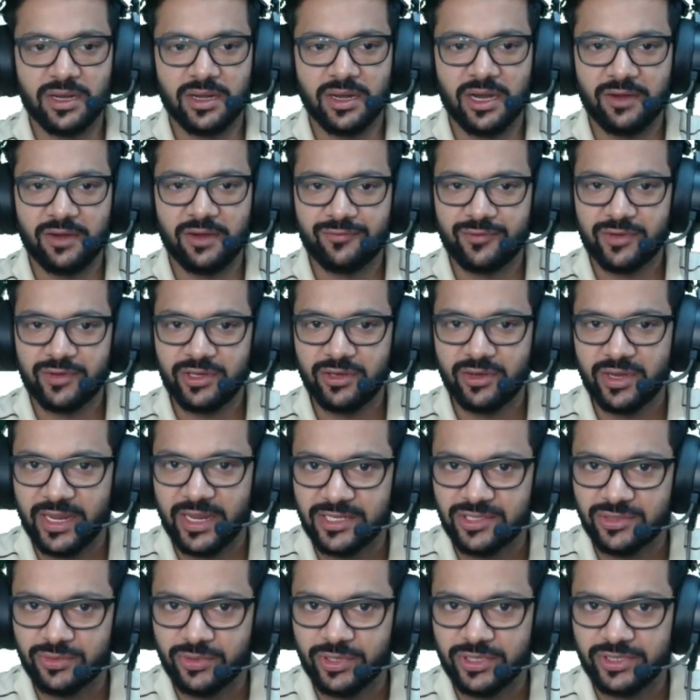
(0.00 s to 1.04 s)
after your
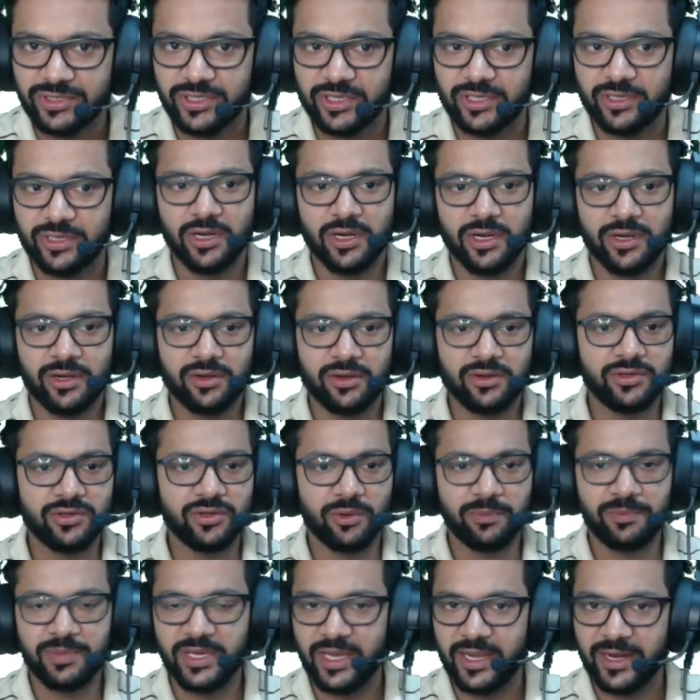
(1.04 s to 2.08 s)
graduation, do your
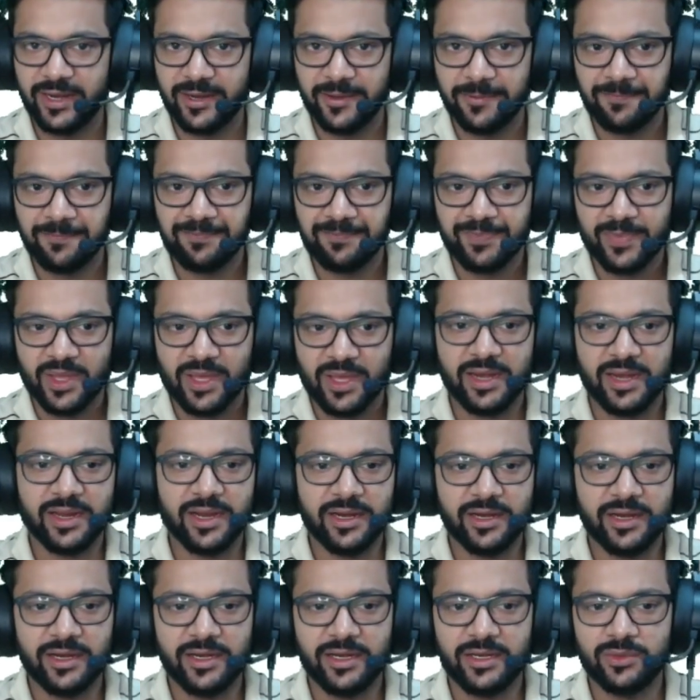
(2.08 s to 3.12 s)
BEd and
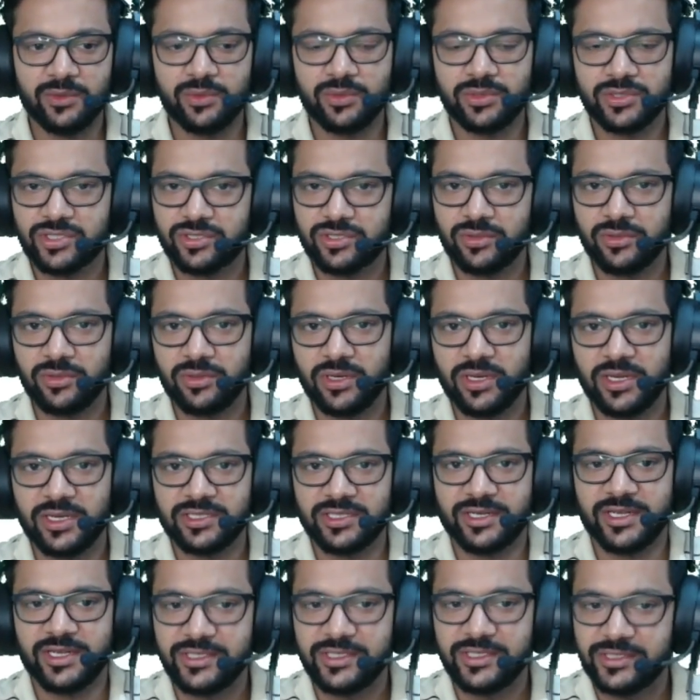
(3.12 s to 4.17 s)
get into school as a
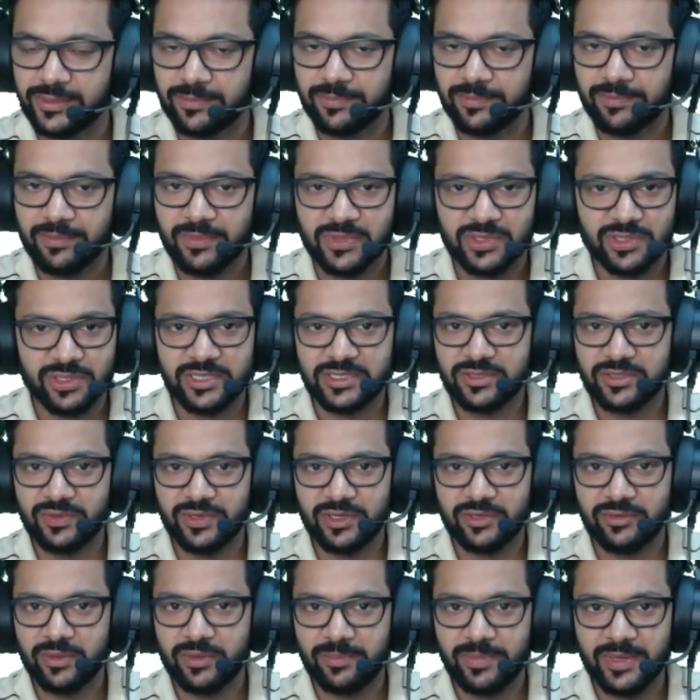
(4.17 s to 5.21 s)
teacher. So that's the one
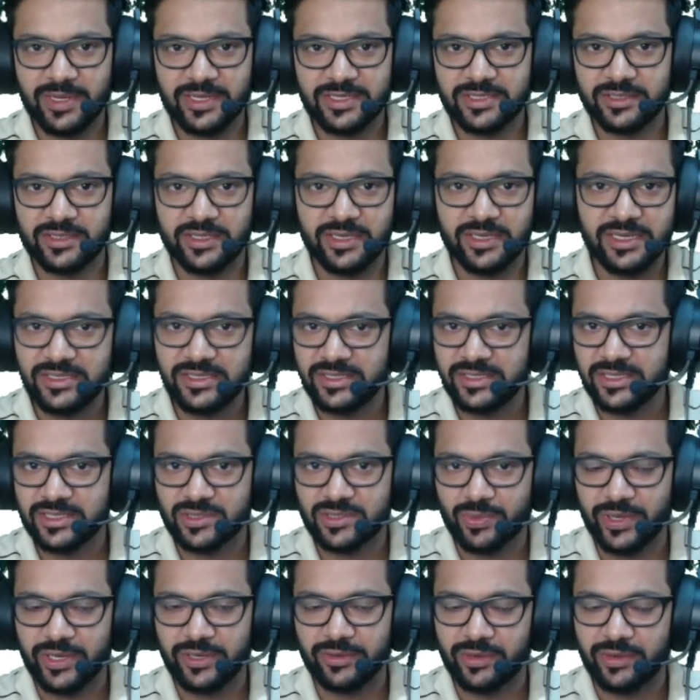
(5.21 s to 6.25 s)
of the best and the easiest
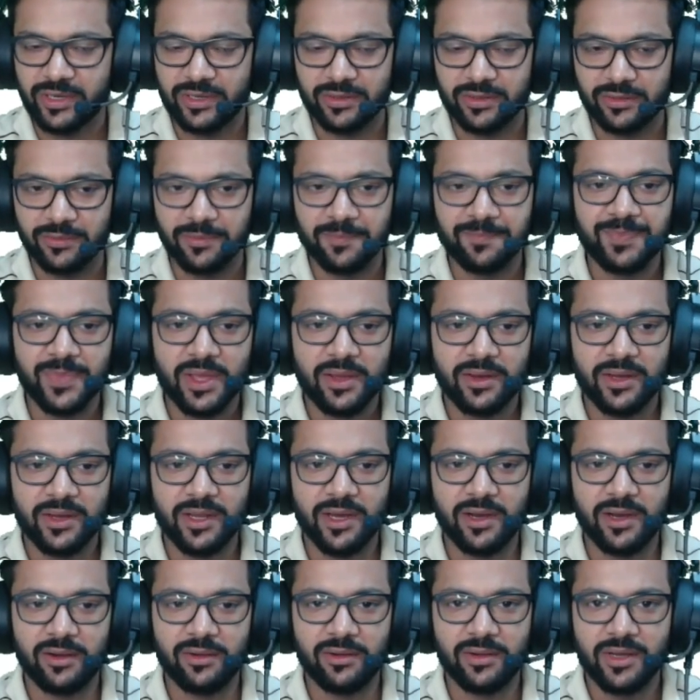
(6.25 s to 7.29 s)
way you can do.
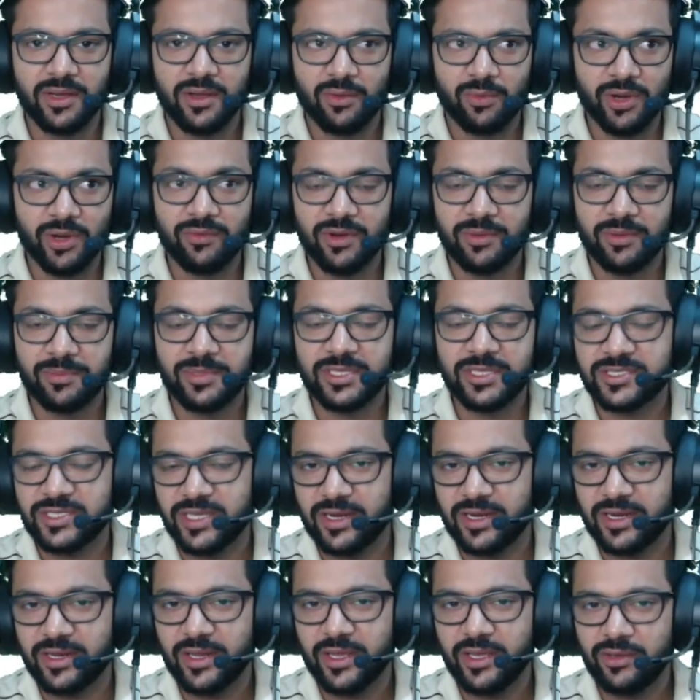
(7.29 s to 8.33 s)
Now, what will be the
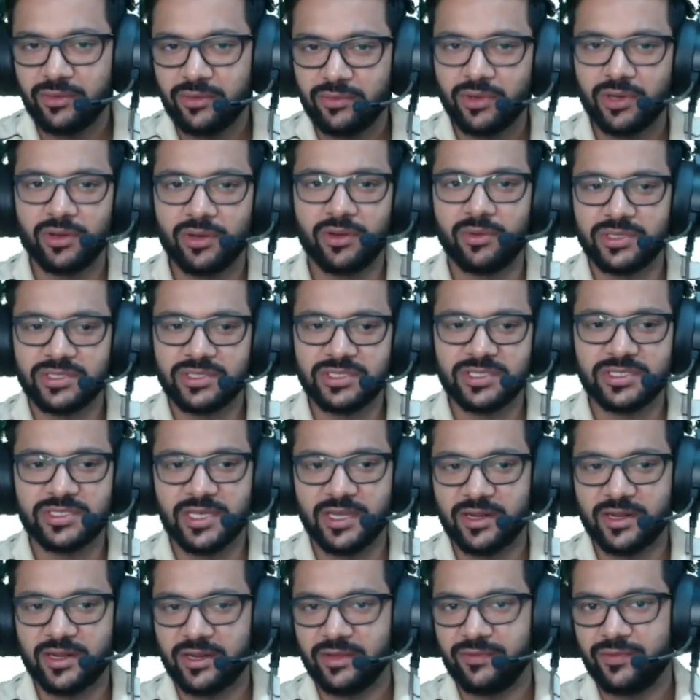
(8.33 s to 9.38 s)
salary? You all know what's the
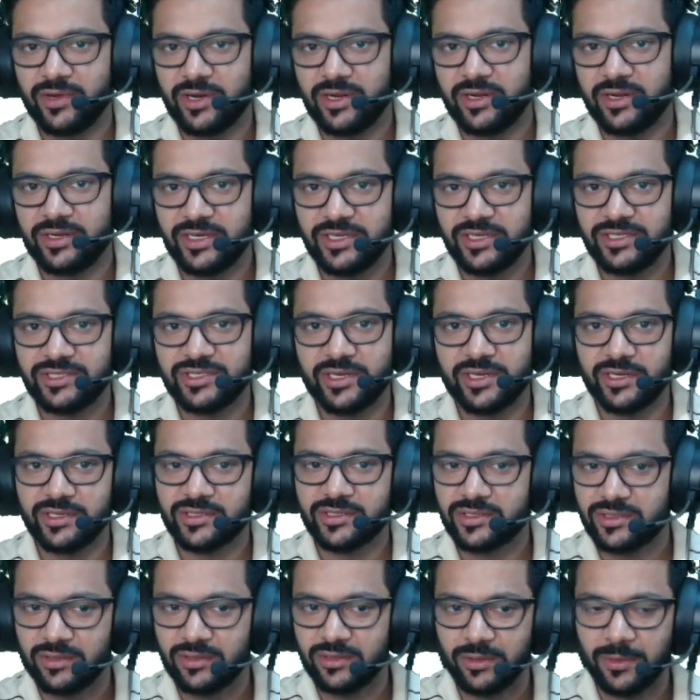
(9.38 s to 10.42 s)
salary for a teacher in
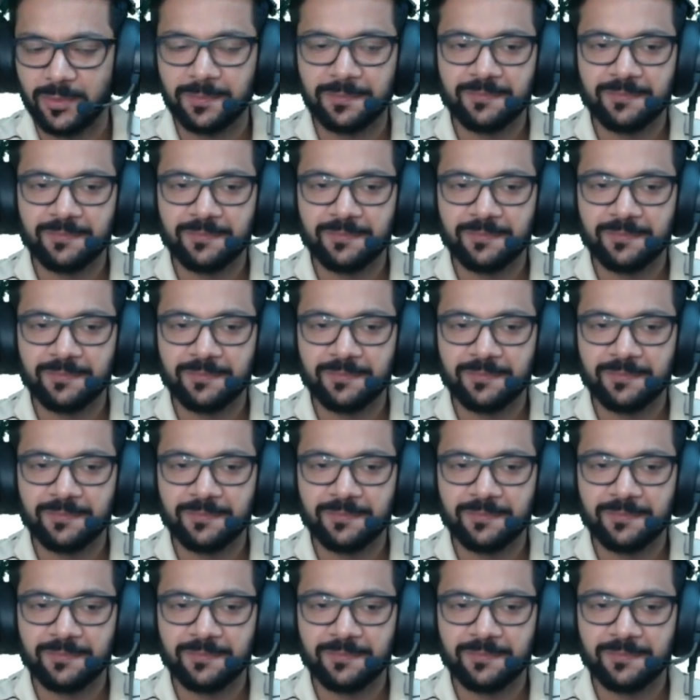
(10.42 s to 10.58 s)
school.